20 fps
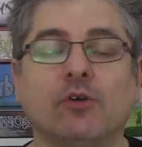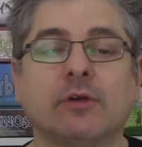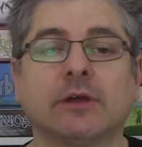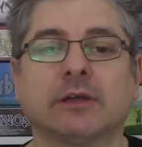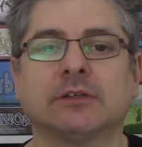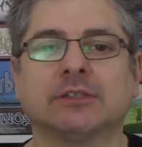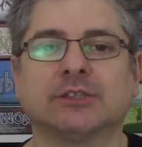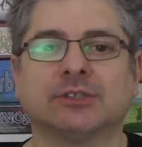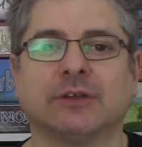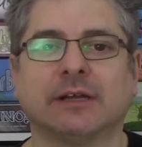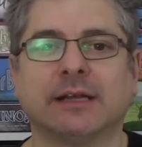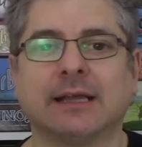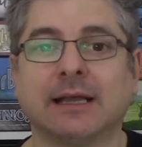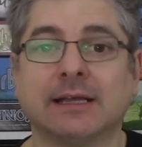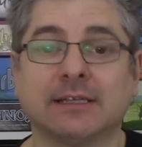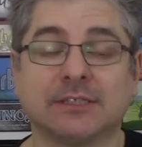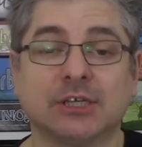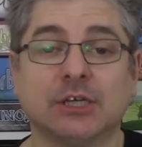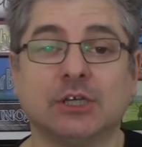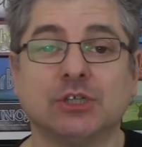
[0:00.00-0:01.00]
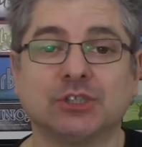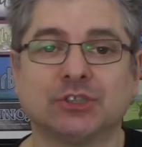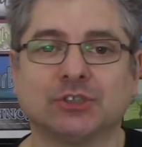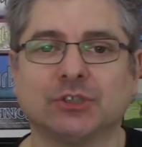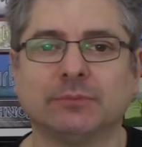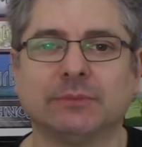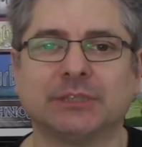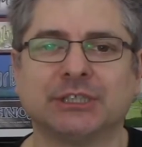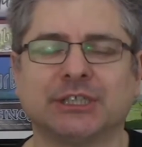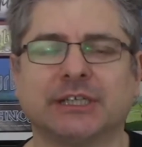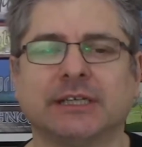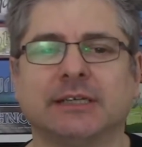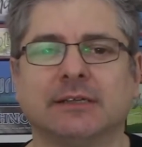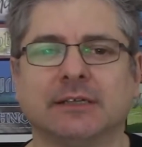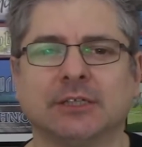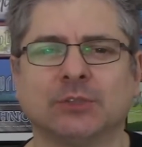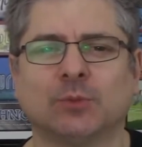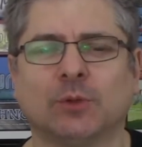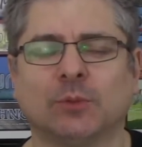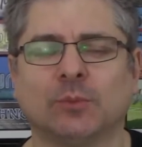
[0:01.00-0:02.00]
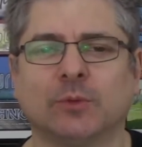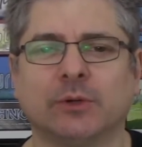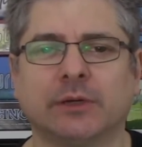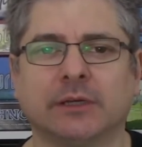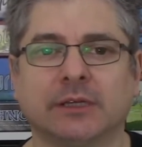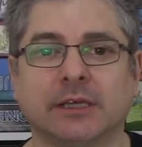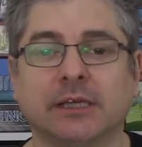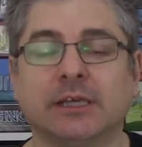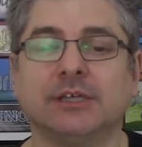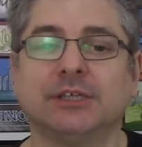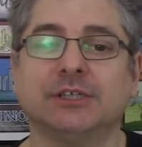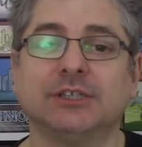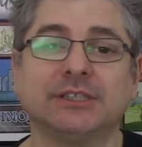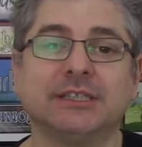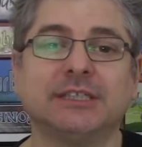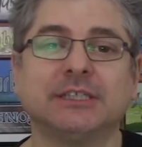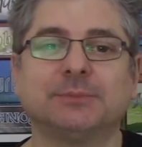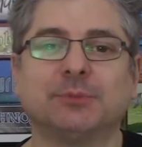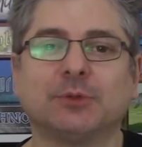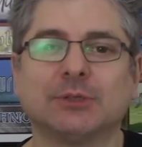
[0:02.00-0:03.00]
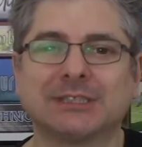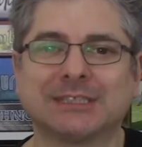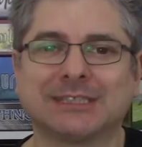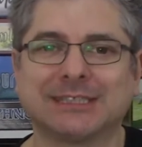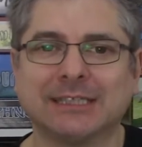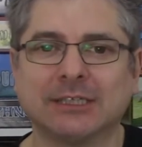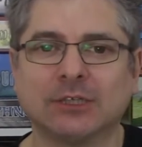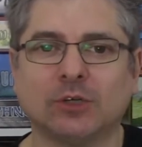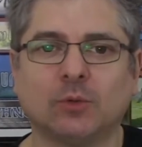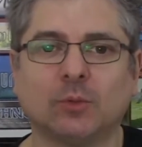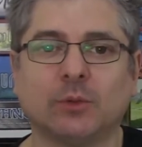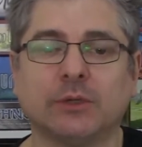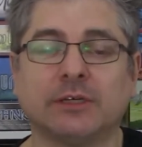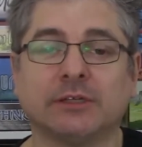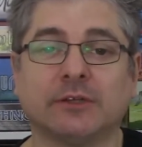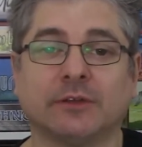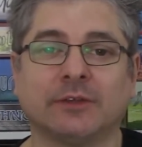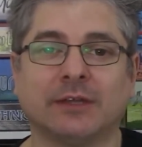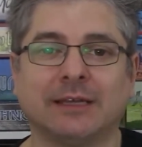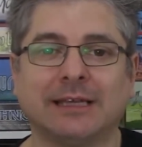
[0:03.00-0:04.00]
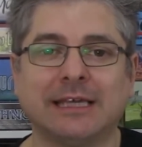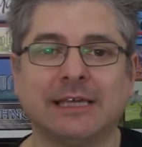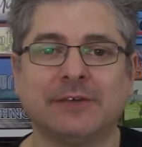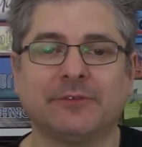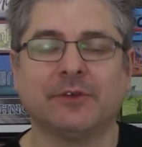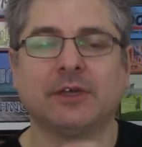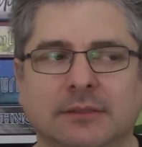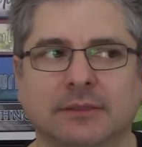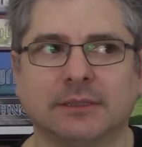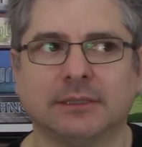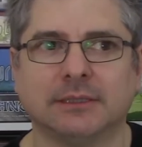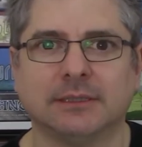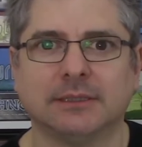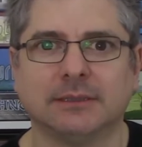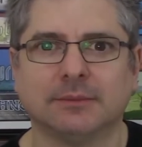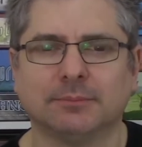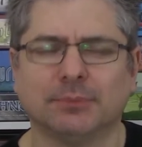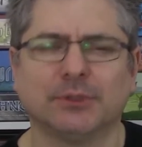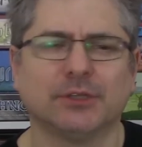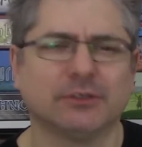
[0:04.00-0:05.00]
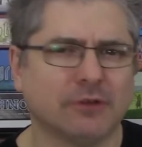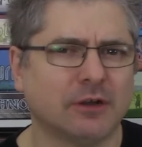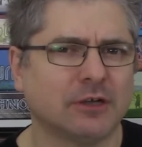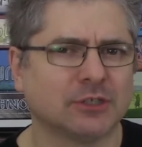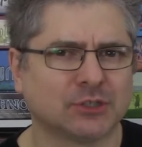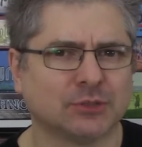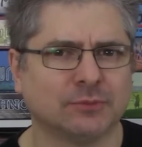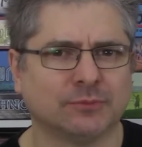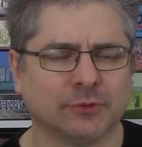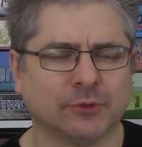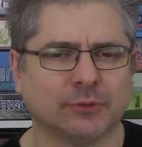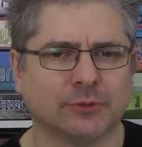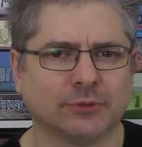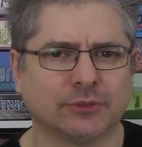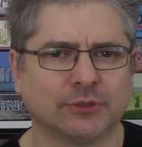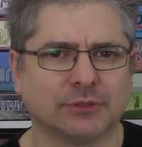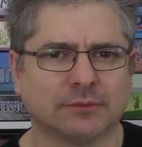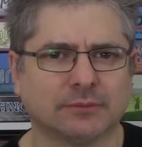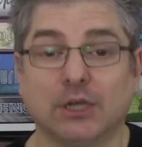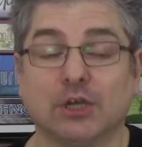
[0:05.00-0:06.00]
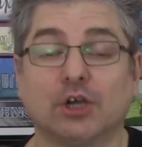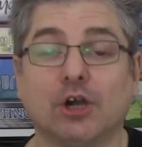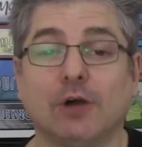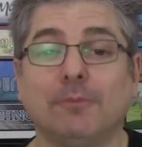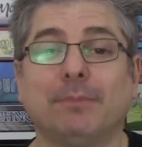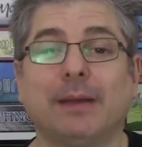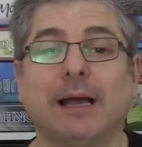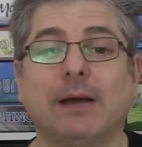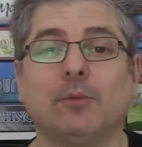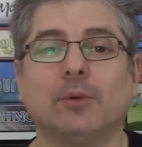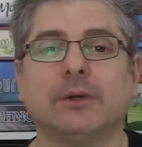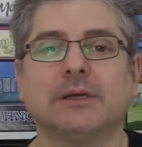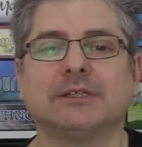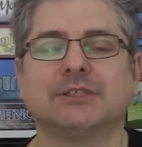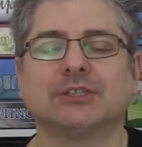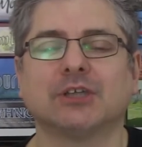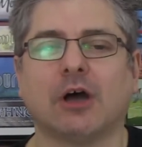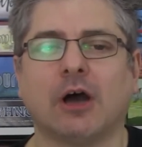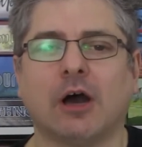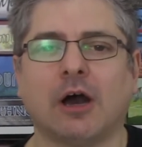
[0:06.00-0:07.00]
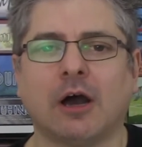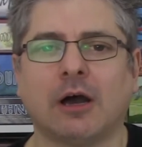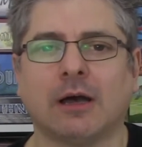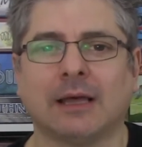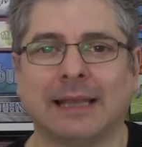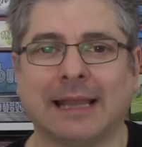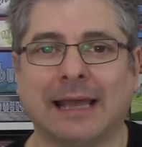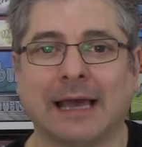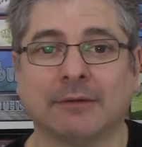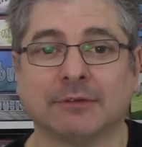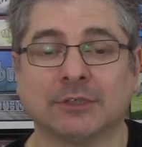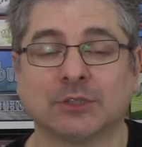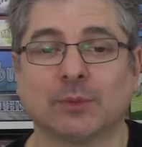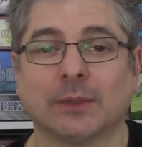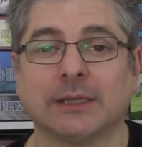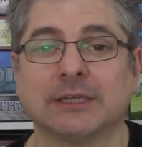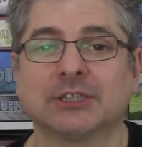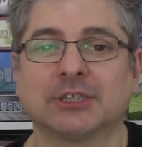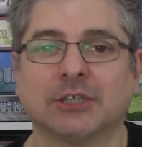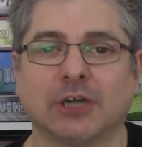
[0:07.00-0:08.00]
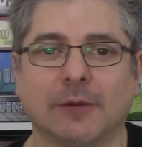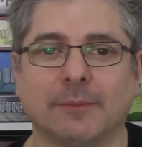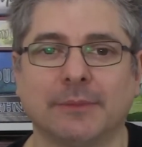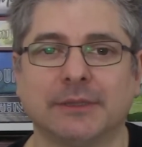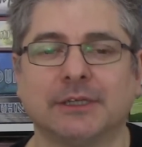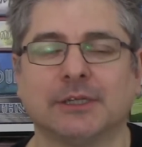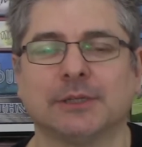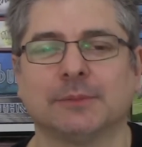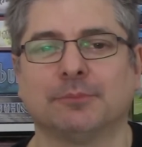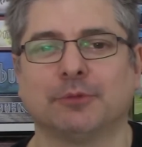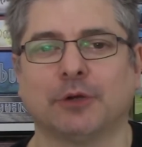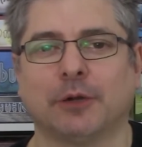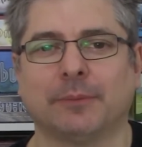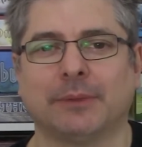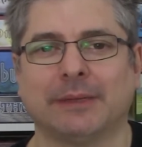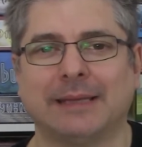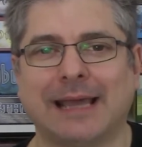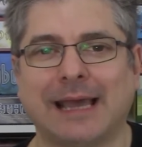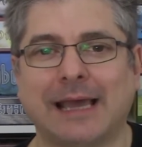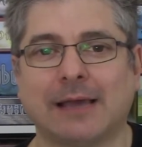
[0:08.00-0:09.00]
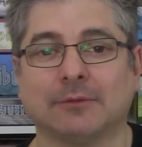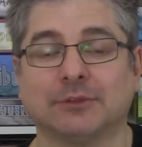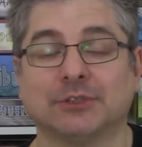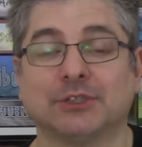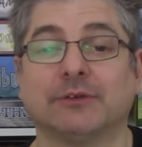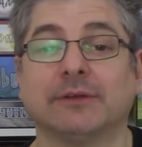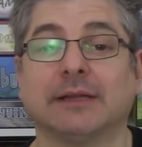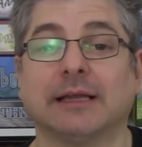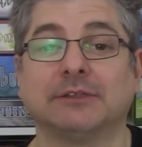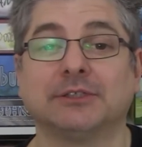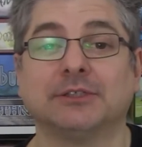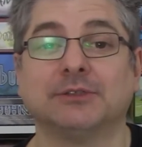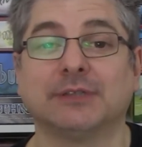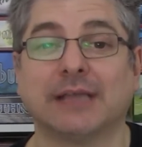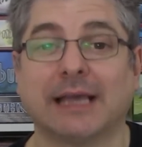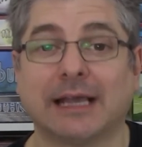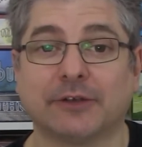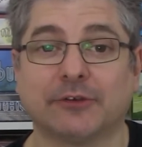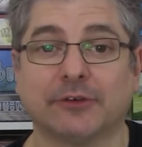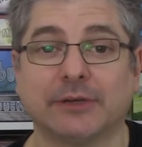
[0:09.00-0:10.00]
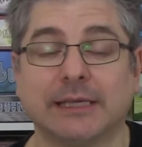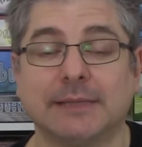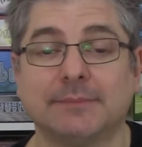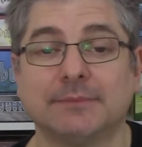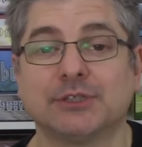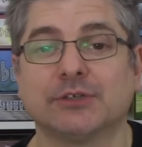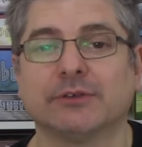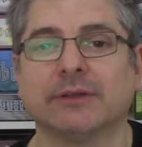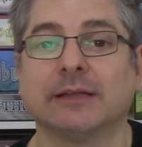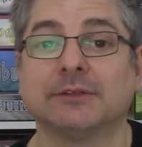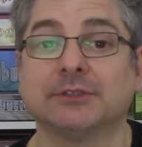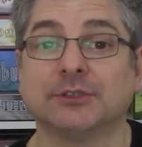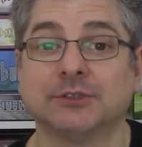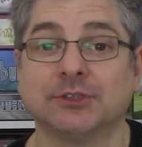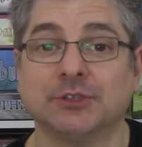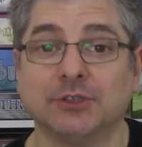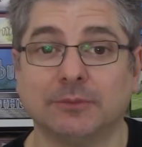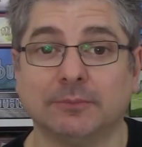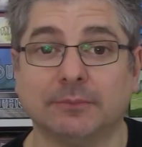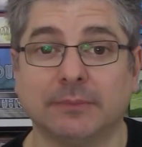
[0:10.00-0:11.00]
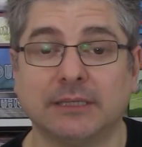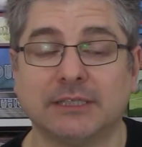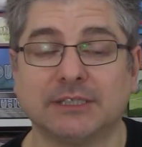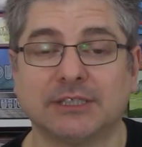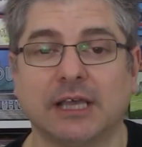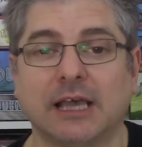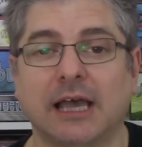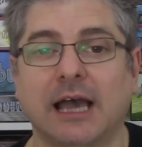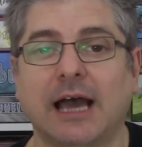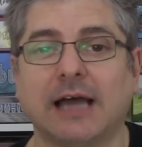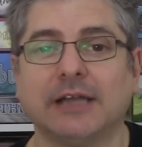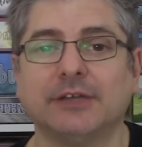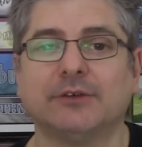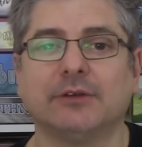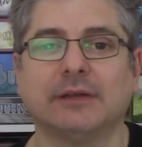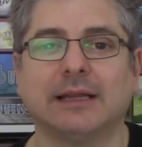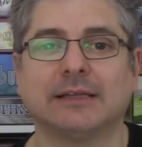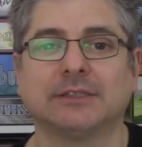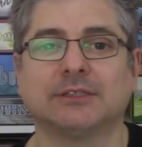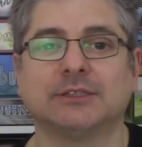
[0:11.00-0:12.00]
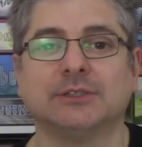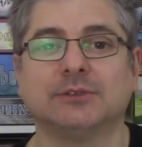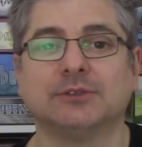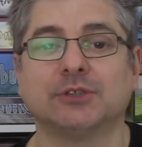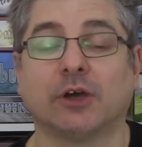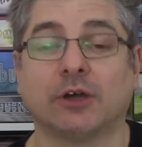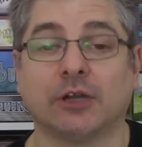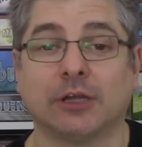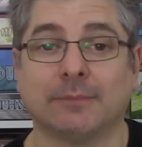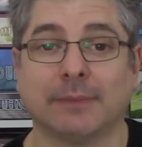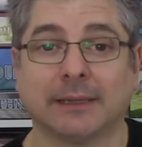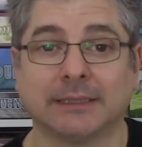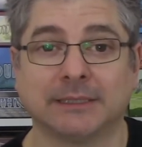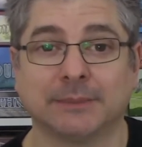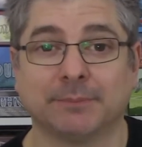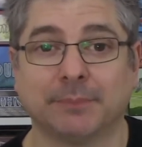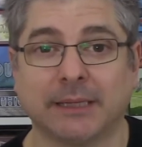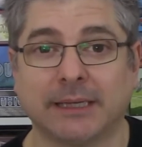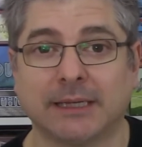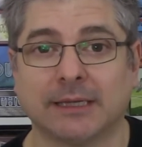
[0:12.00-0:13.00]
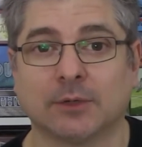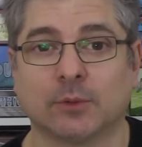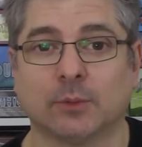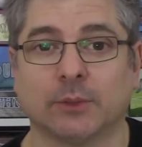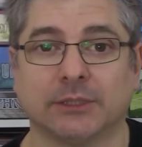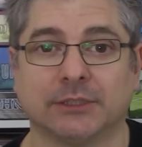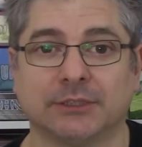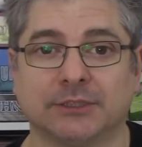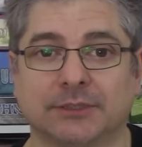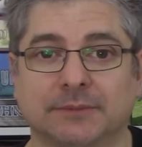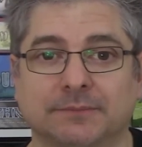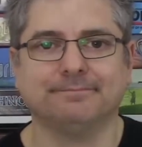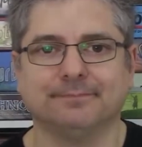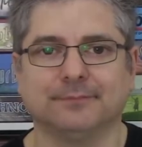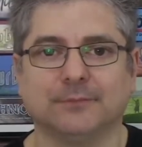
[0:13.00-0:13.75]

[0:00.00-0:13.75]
I could try it as sun machine as one word. You just need to put a single word on the leaf, but there are some rules. Compound words are allowed as well as common and proper nouns. You're allowed to use acronyms, you're allowed to use numbers, and you're allowed to use onomatopoeic words.